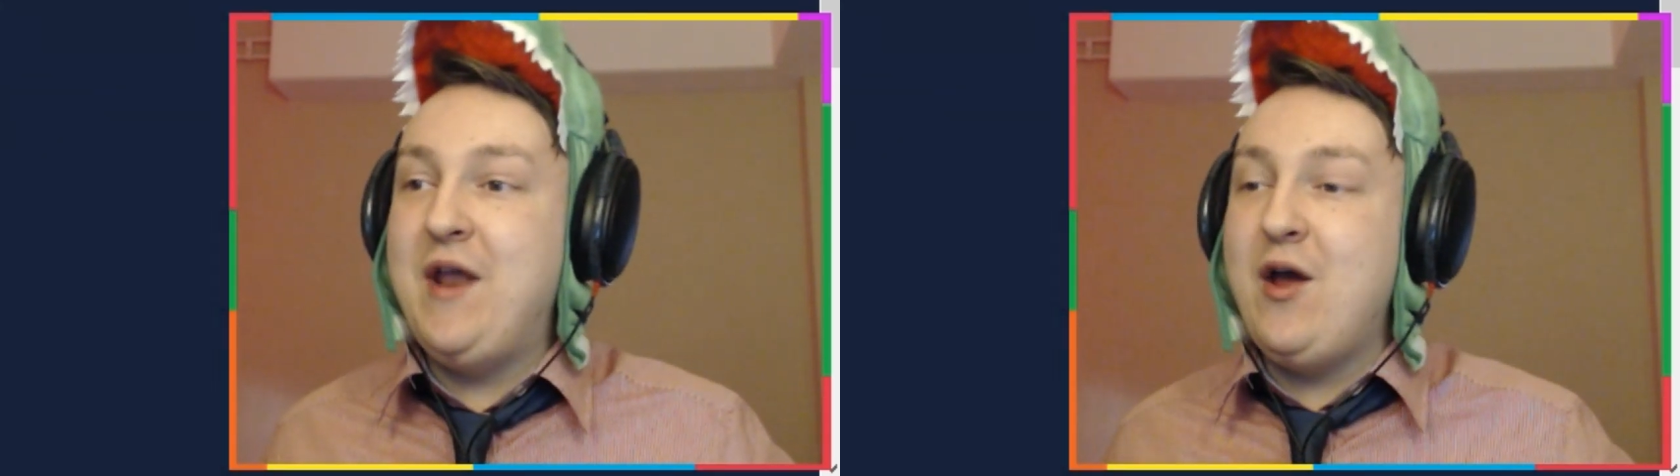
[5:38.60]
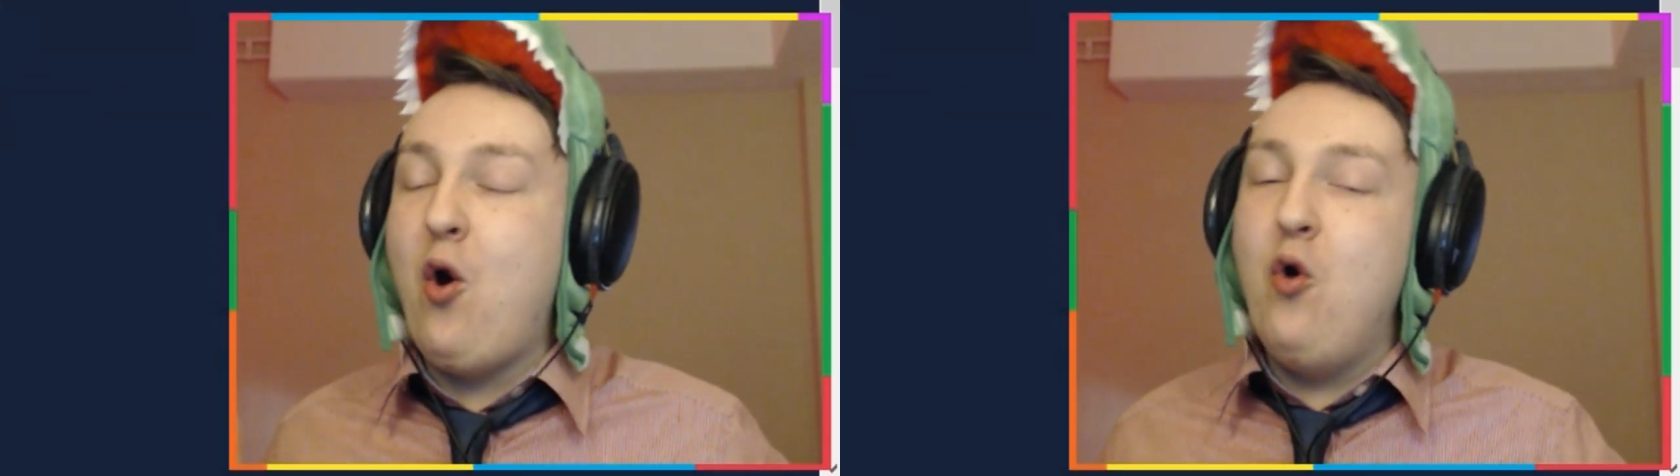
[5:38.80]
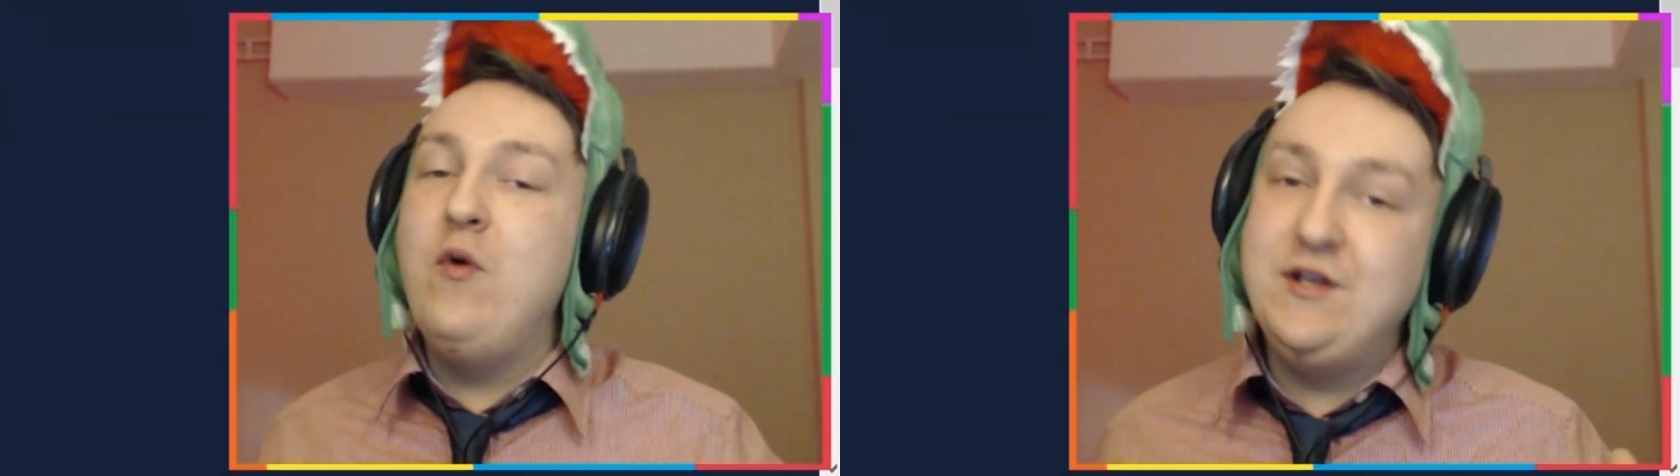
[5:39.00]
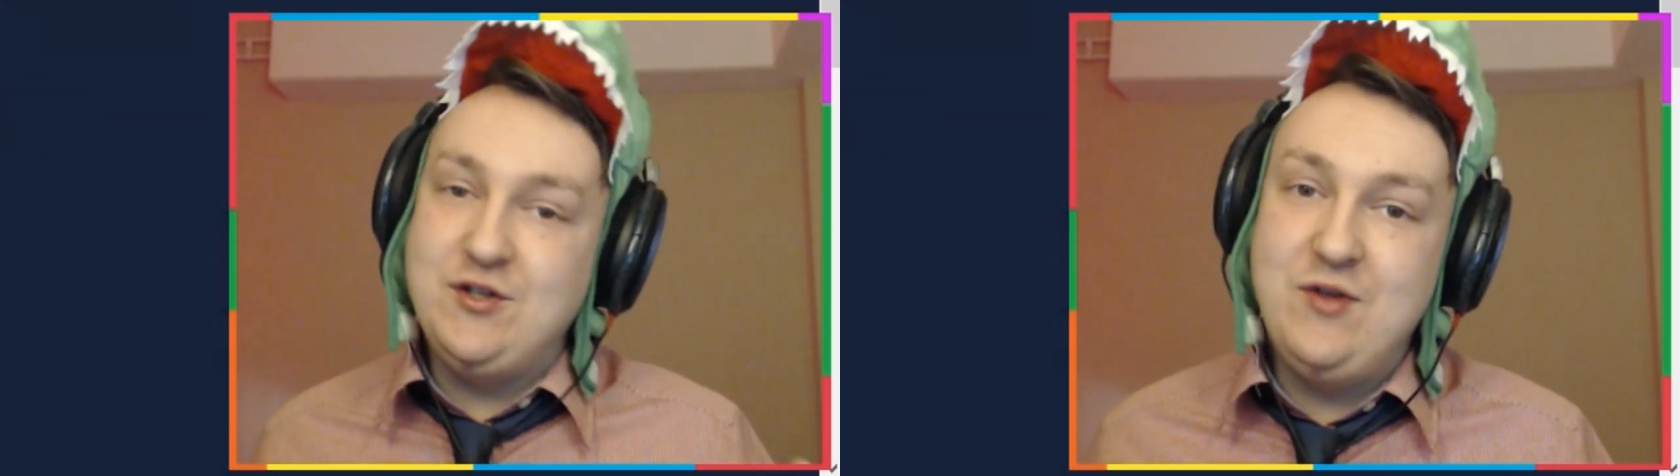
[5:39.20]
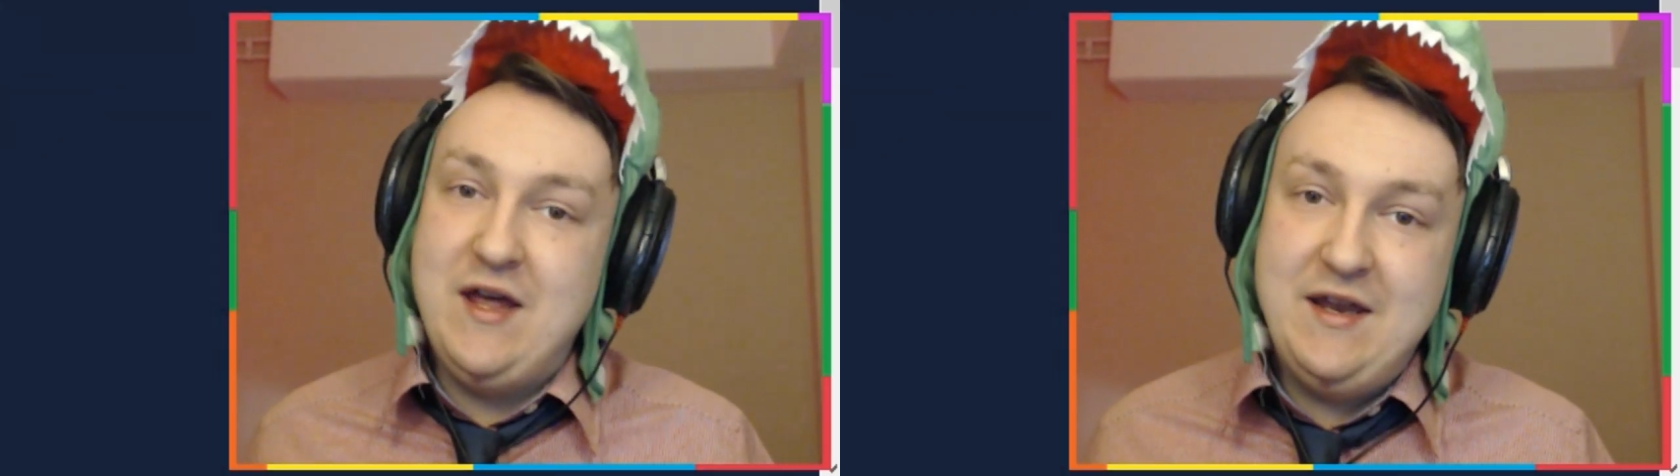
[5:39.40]
but I
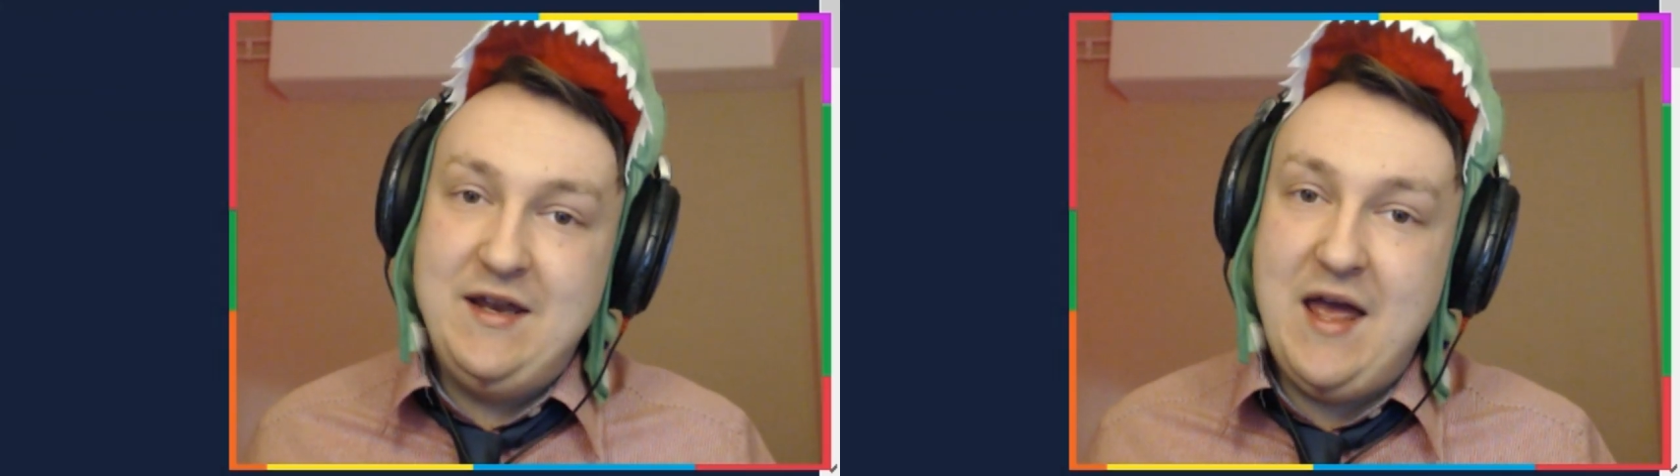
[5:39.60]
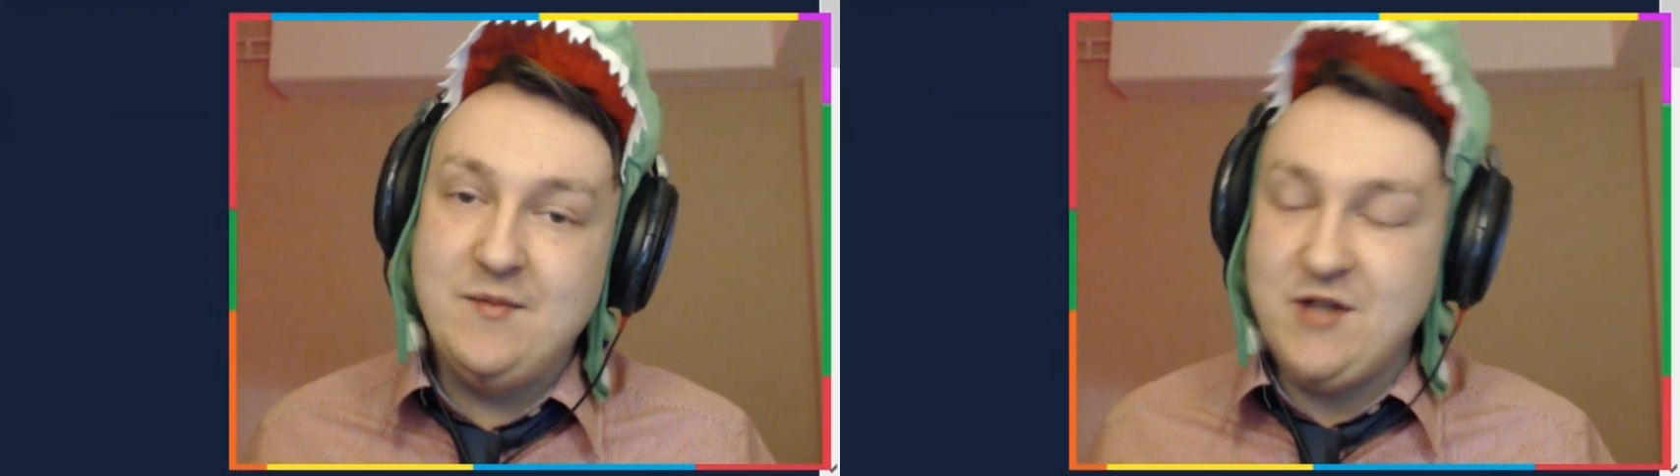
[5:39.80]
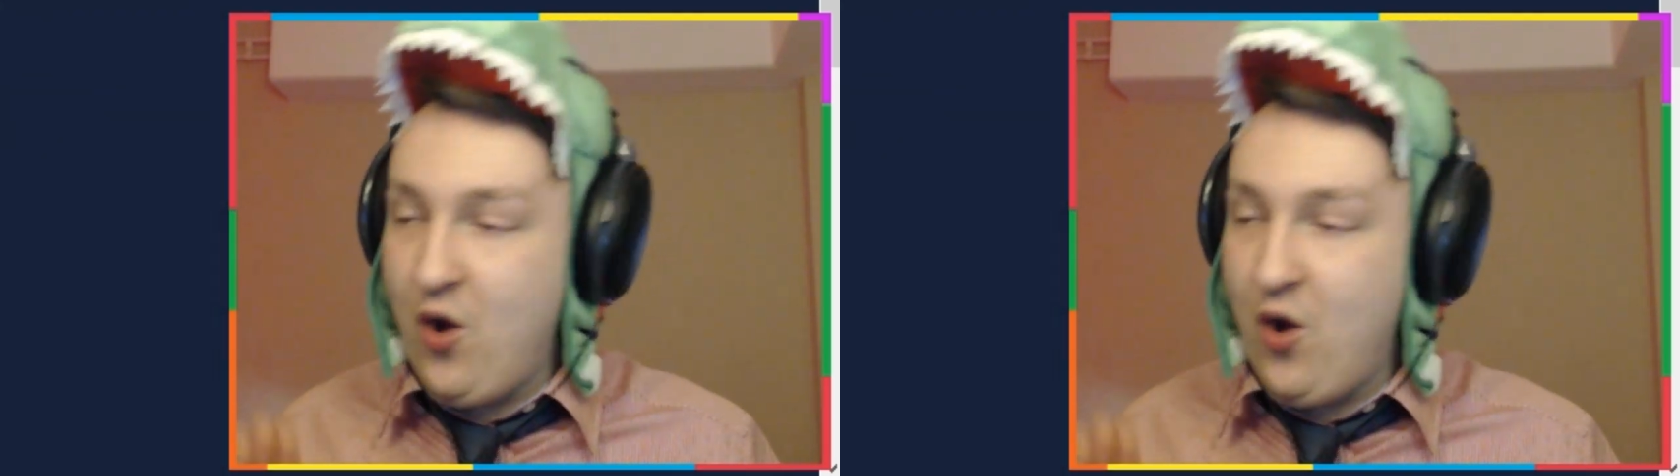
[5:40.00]
always do that in games.